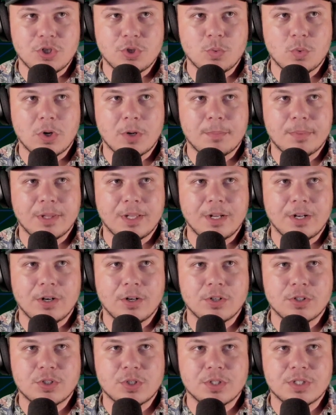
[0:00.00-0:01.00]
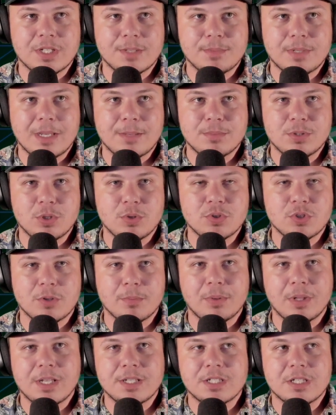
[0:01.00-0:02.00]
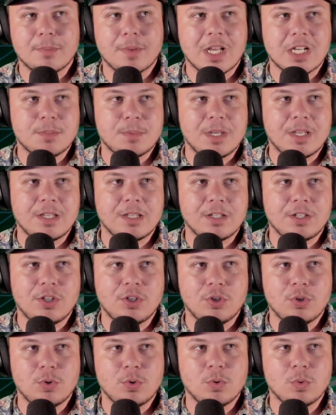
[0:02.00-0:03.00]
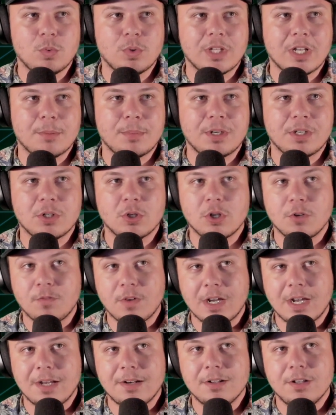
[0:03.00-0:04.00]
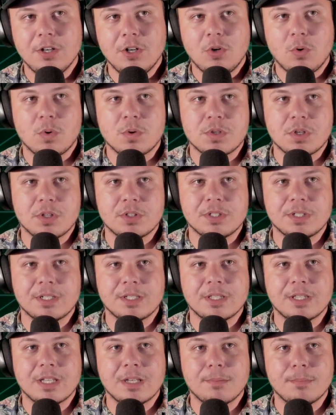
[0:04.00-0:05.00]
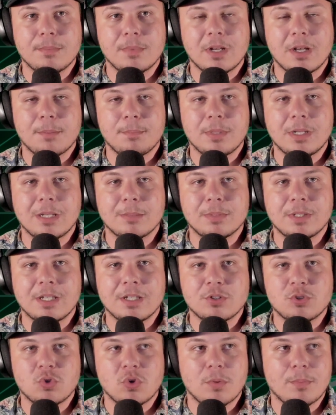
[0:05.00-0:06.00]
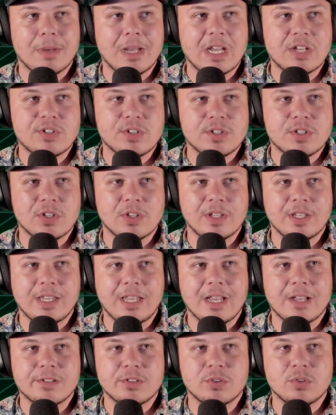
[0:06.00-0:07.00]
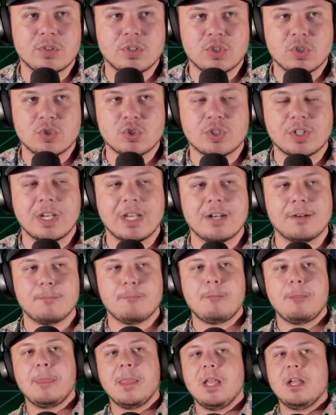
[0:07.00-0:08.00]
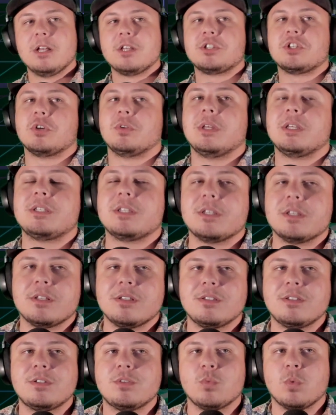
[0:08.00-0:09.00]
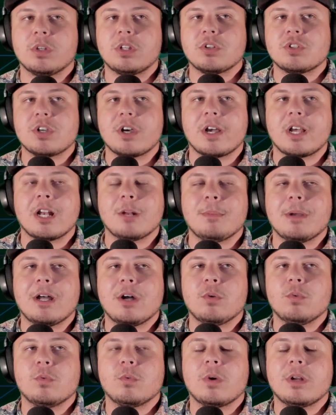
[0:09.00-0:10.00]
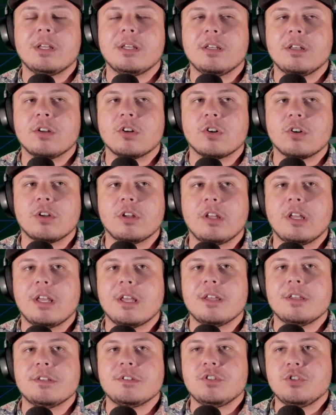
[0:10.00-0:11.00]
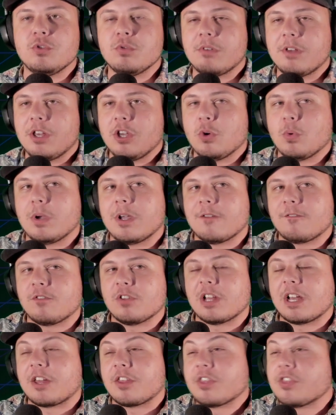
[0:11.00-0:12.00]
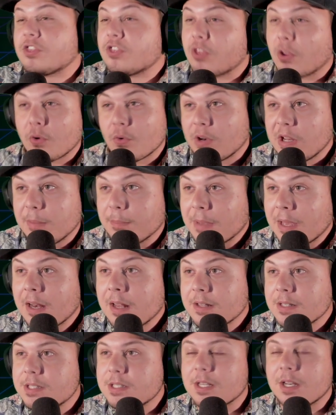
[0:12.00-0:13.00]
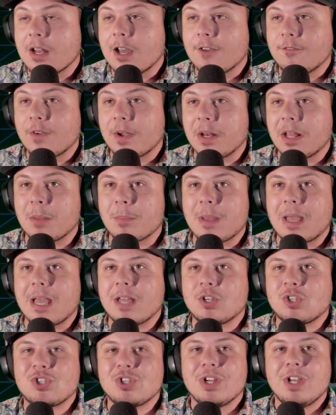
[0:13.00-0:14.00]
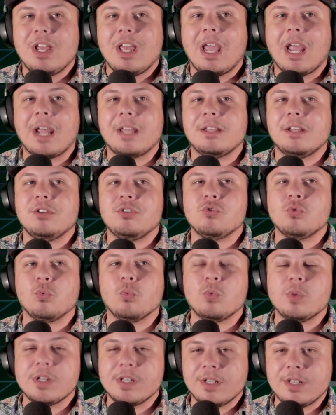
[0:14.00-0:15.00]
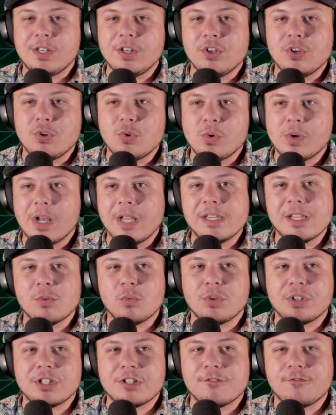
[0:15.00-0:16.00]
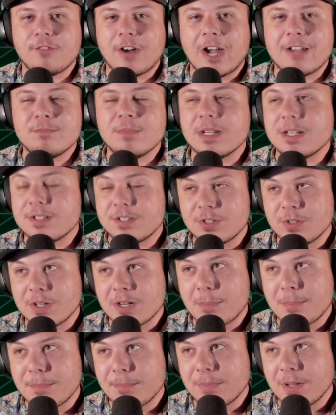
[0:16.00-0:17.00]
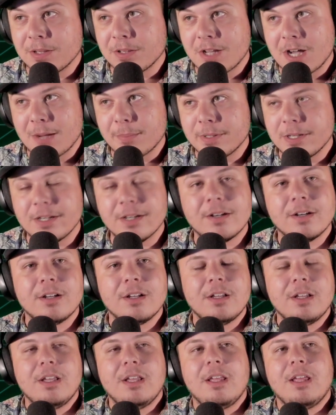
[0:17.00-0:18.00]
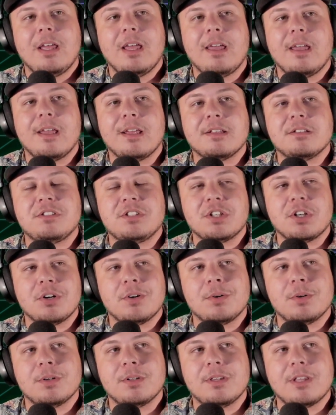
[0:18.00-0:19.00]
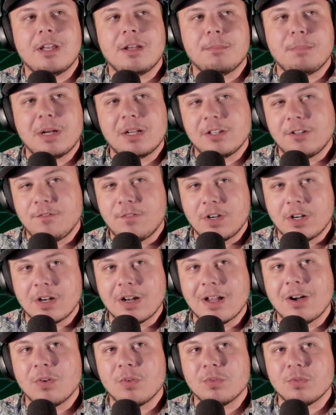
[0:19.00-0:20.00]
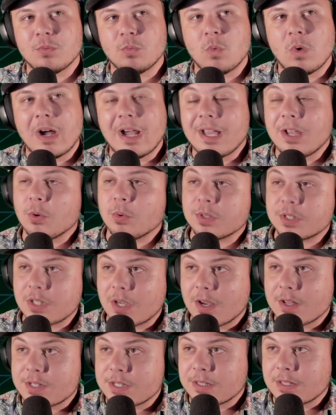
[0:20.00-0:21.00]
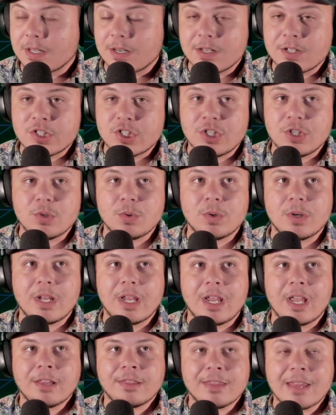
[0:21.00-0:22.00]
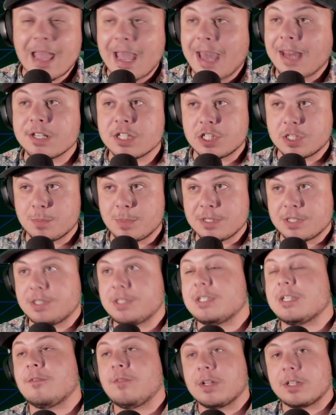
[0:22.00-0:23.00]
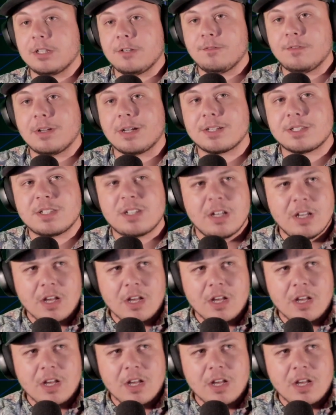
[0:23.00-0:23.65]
where players could sometimes lose their place in the matchmaking queue without being notified, resulting in them not being able to get into a match until they cancel it and search again. So this is what they're talking about right here, is you queuing for like 30 minutes, not finding a match, and then you re-queue, and then within 5 minutes you get a lobby. And so they apparently figured out why it was causing that issue, and that is specifically fixed.